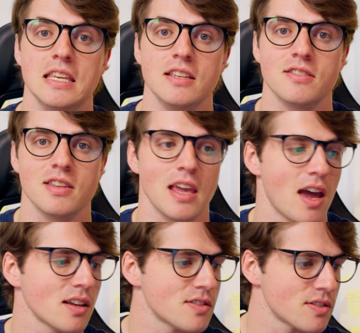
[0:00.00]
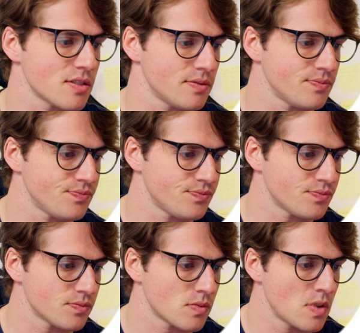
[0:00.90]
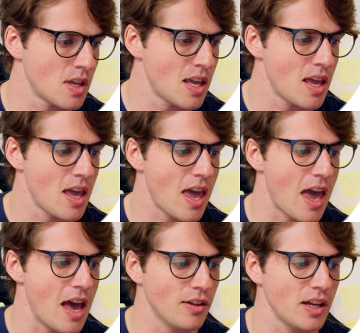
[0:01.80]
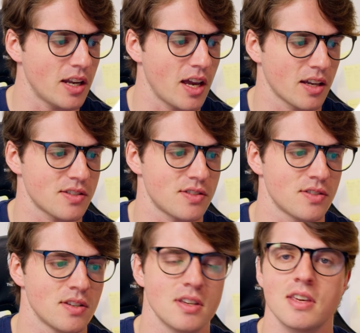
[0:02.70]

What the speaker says: e to the x, ln x,